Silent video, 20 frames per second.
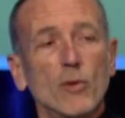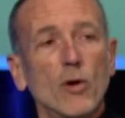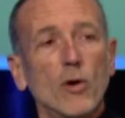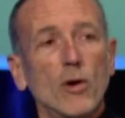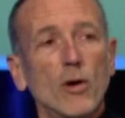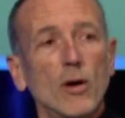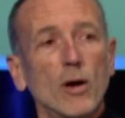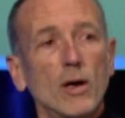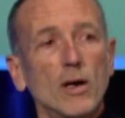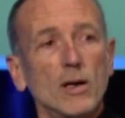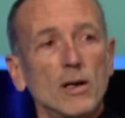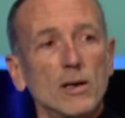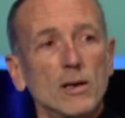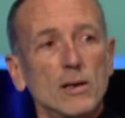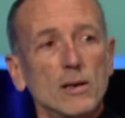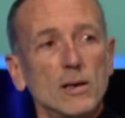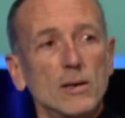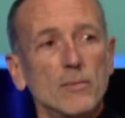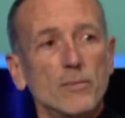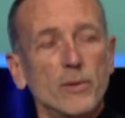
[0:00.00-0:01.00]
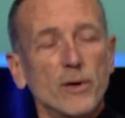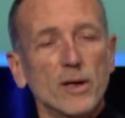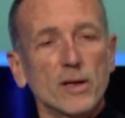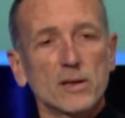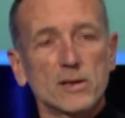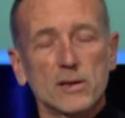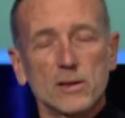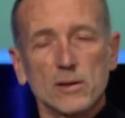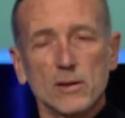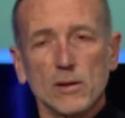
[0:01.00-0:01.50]
be more
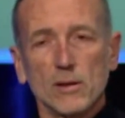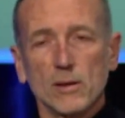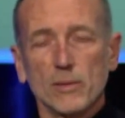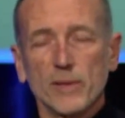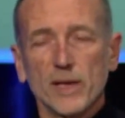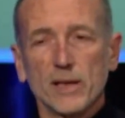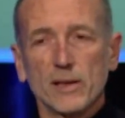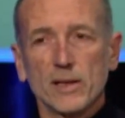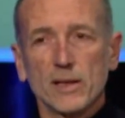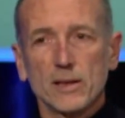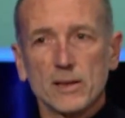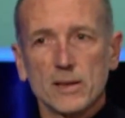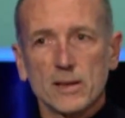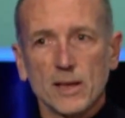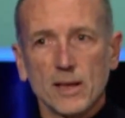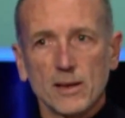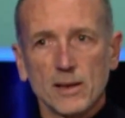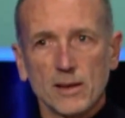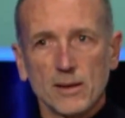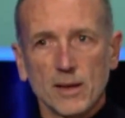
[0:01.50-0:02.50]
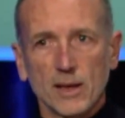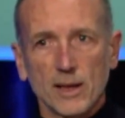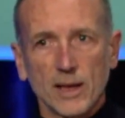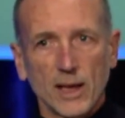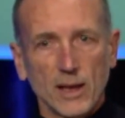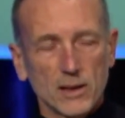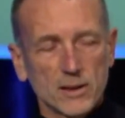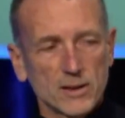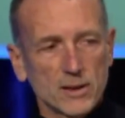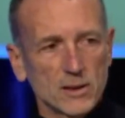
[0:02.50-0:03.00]
personal about understanding
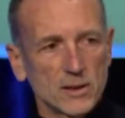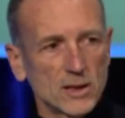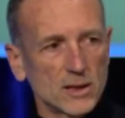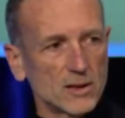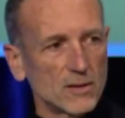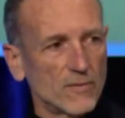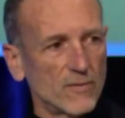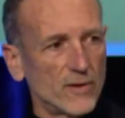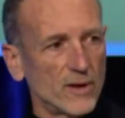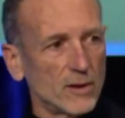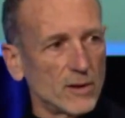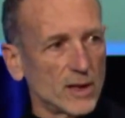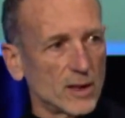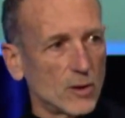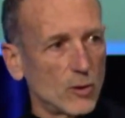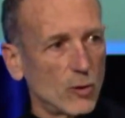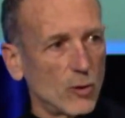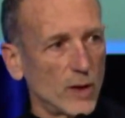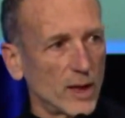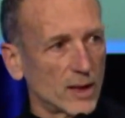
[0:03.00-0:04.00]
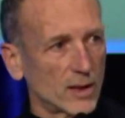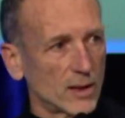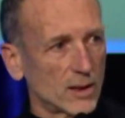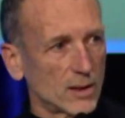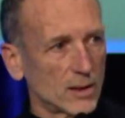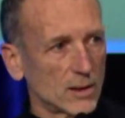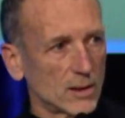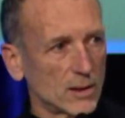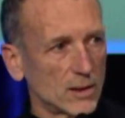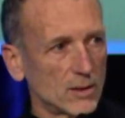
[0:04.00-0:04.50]
that, I'll suggest a very
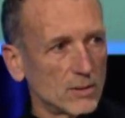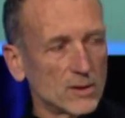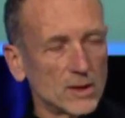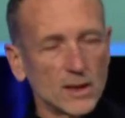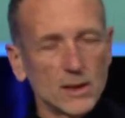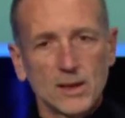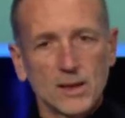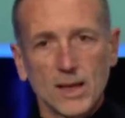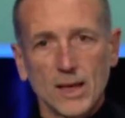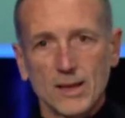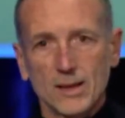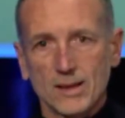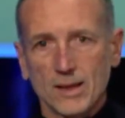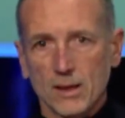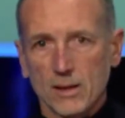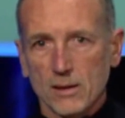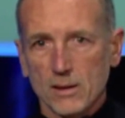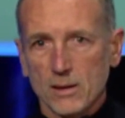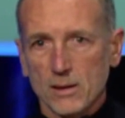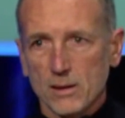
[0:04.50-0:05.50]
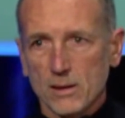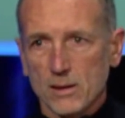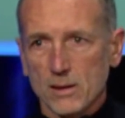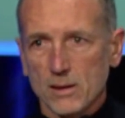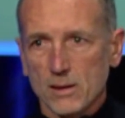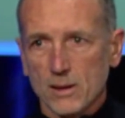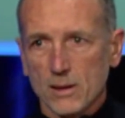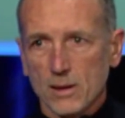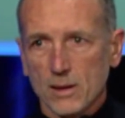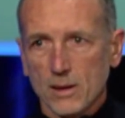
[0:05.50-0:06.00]
quick, using 10
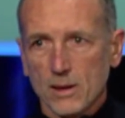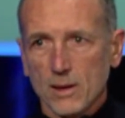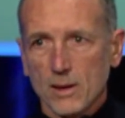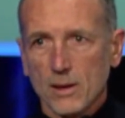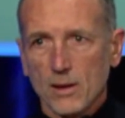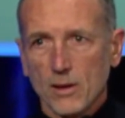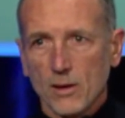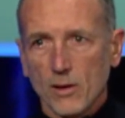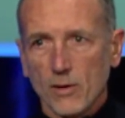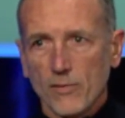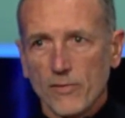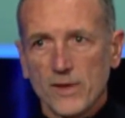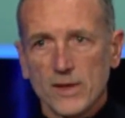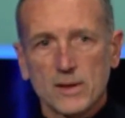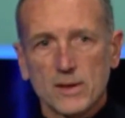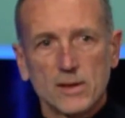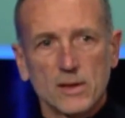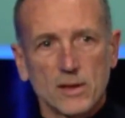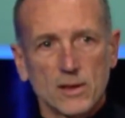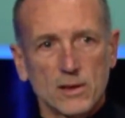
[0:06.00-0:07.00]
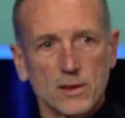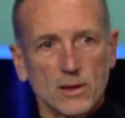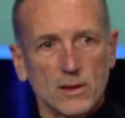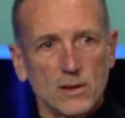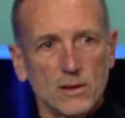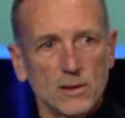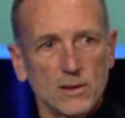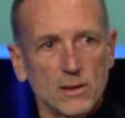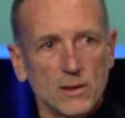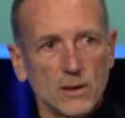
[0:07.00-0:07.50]
seconds of this
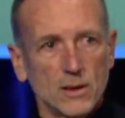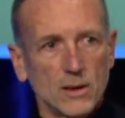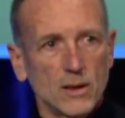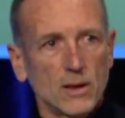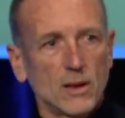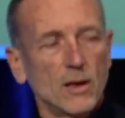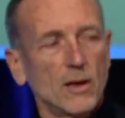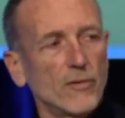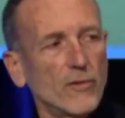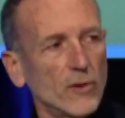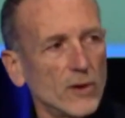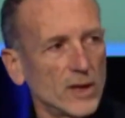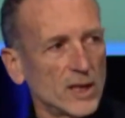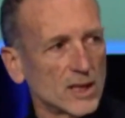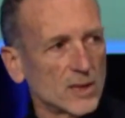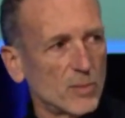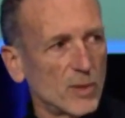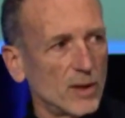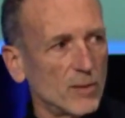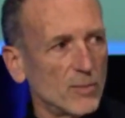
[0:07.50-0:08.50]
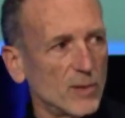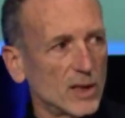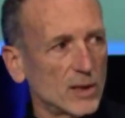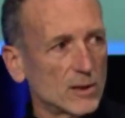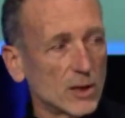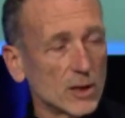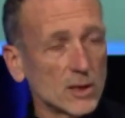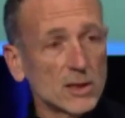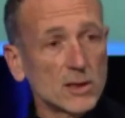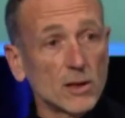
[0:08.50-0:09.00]
session for an
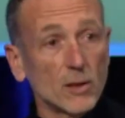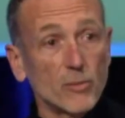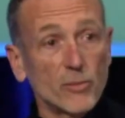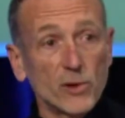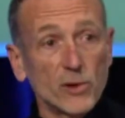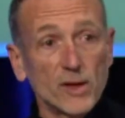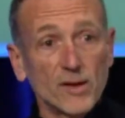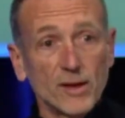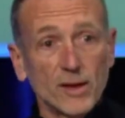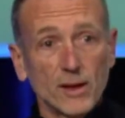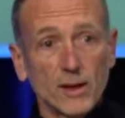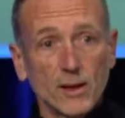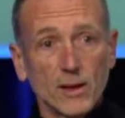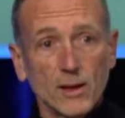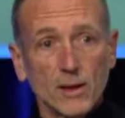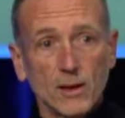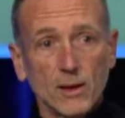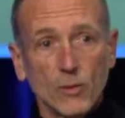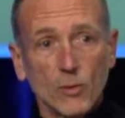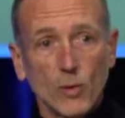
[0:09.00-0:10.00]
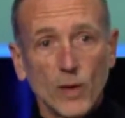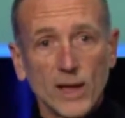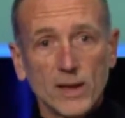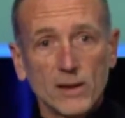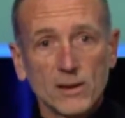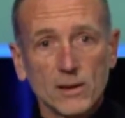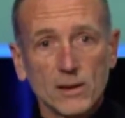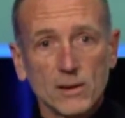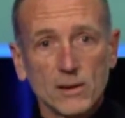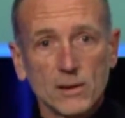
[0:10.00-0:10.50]
experiment. Just stop breathing.
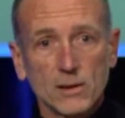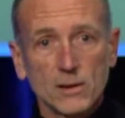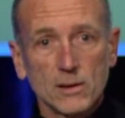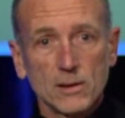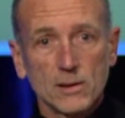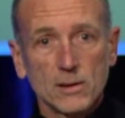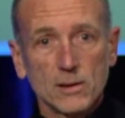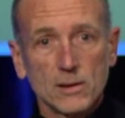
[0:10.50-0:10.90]
1,